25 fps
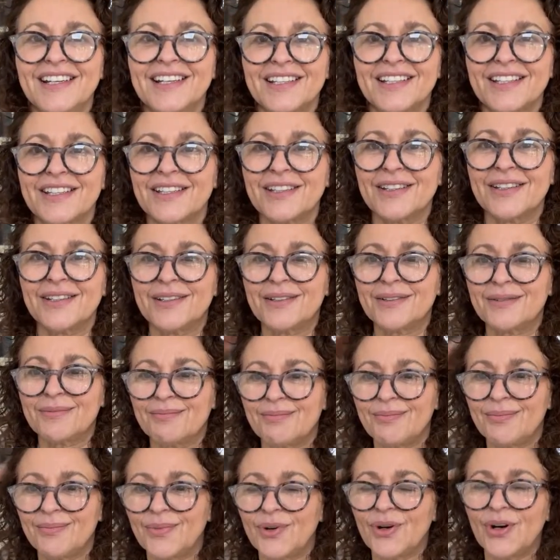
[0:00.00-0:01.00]
Good
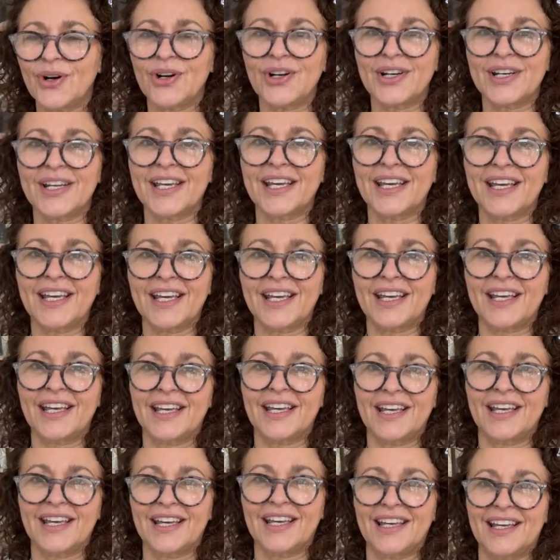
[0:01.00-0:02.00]

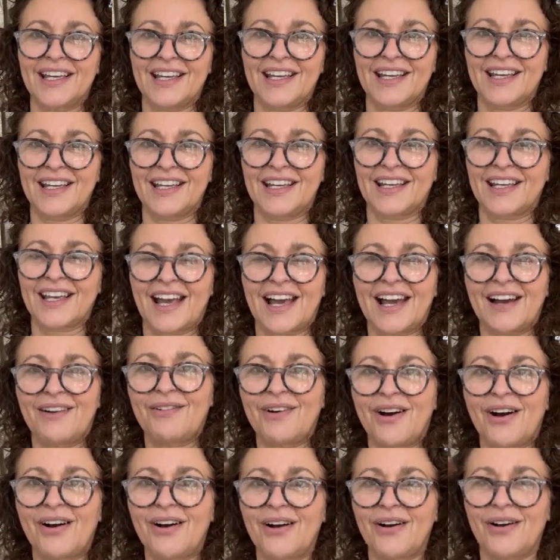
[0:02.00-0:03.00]
morning. How
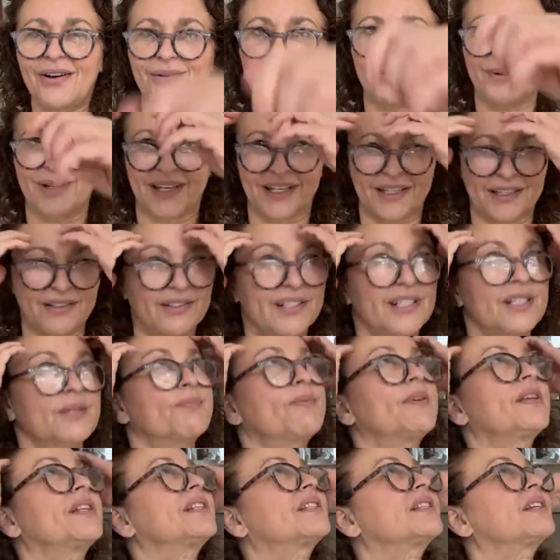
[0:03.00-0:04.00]
are we? It's a
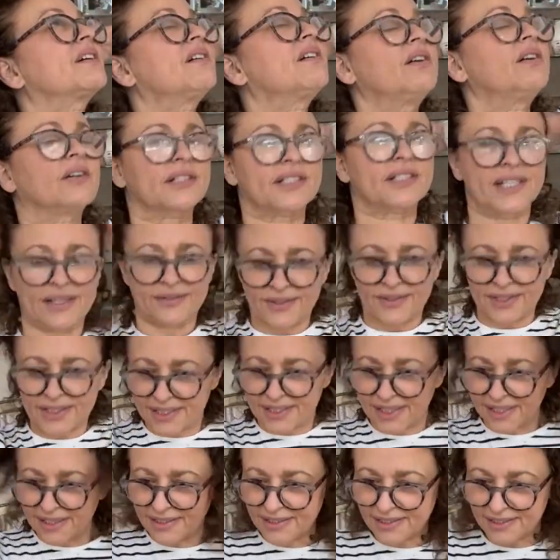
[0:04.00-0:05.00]
bit dark down this
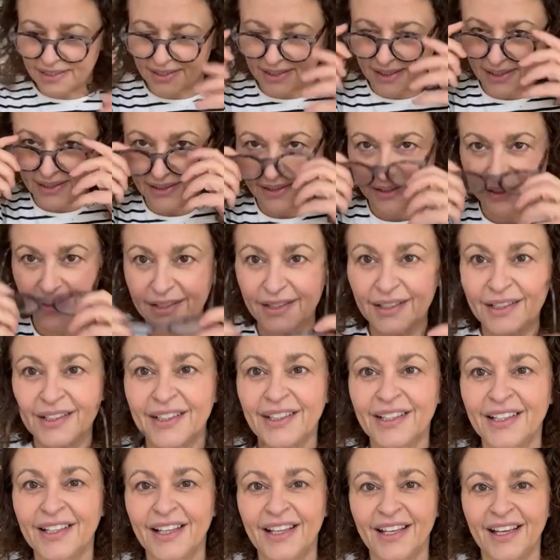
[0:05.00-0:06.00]
end today.
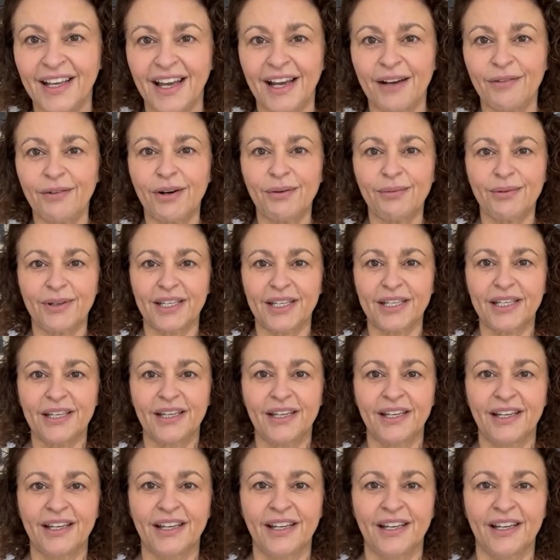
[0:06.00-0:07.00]
How are we?
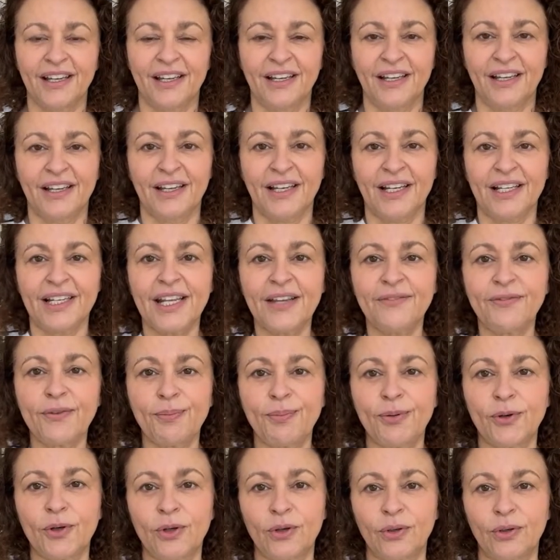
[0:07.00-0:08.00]

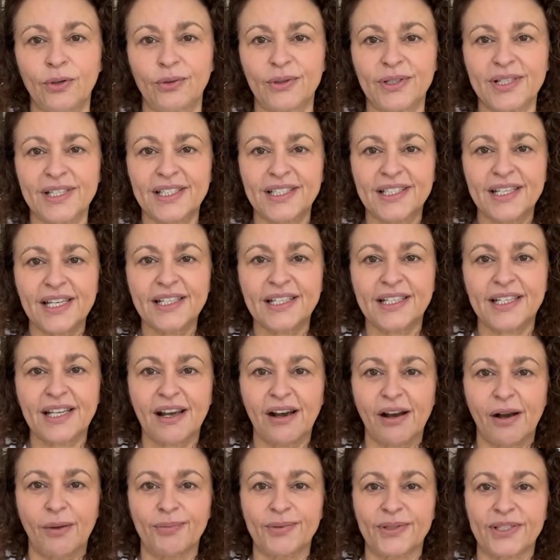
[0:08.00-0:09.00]
Liverpool,
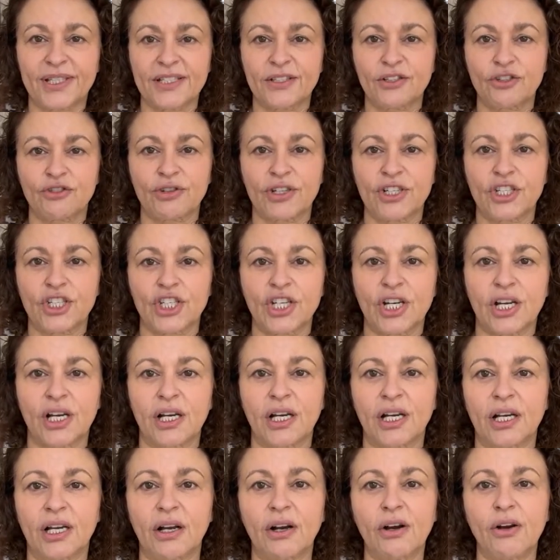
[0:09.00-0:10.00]
Sidcup, says
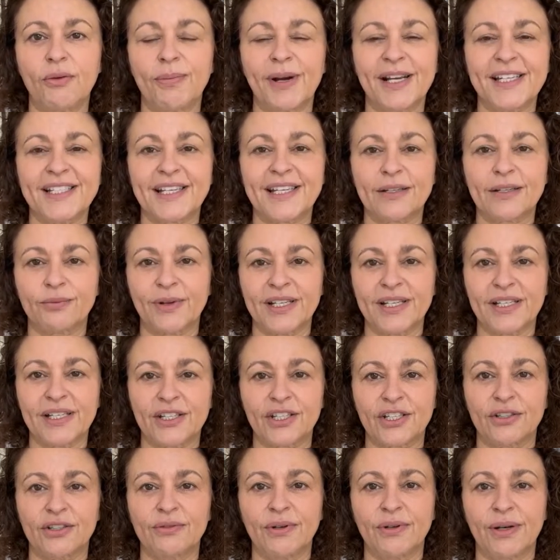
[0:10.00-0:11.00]
Trisha. Oh, my dad went
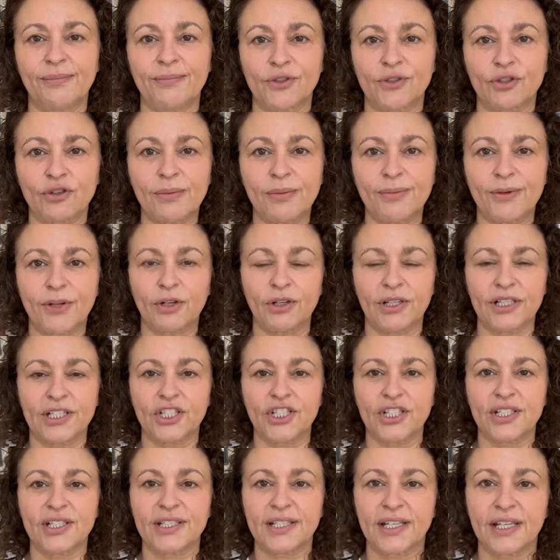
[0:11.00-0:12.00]
to um, drama college
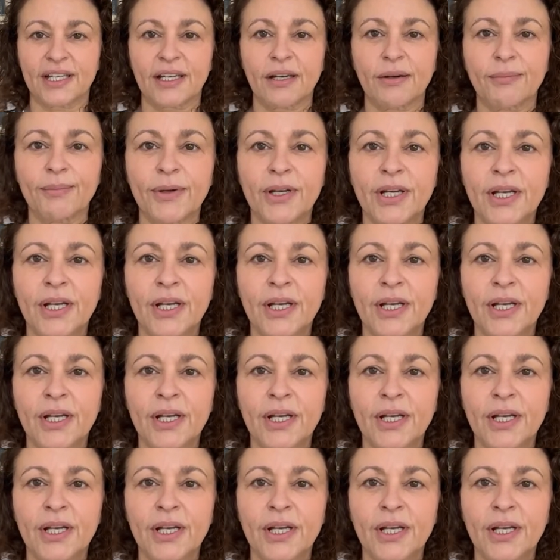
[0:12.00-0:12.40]
in Sidcup.